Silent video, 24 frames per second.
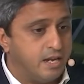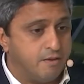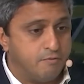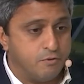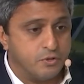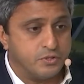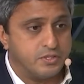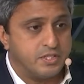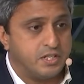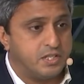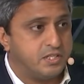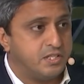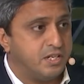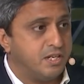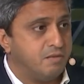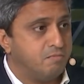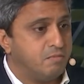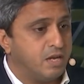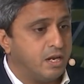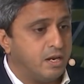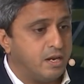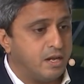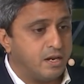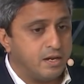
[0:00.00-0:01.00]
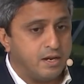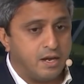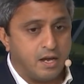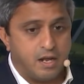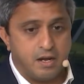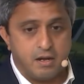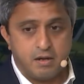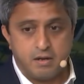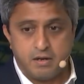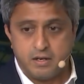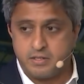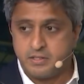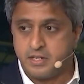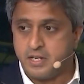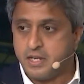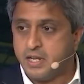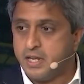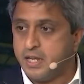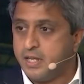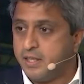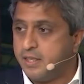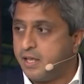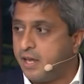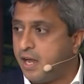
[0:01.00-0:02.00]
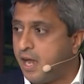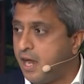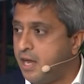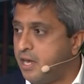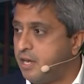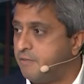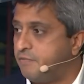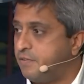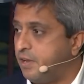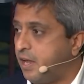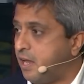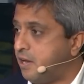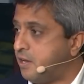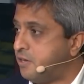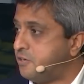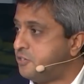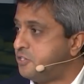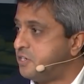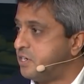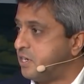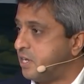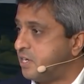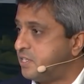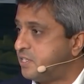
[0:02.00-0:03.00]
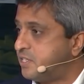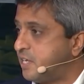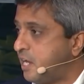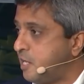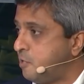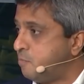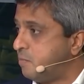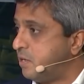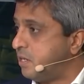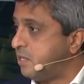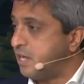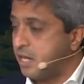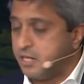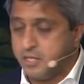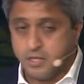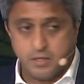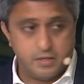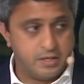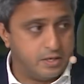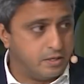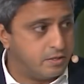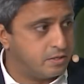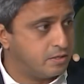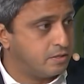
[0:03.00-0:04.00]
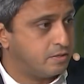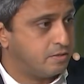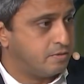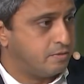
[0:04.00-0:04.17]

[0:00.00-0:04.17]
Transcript: give you 16 million colors, the kind of energy and excitement that you need.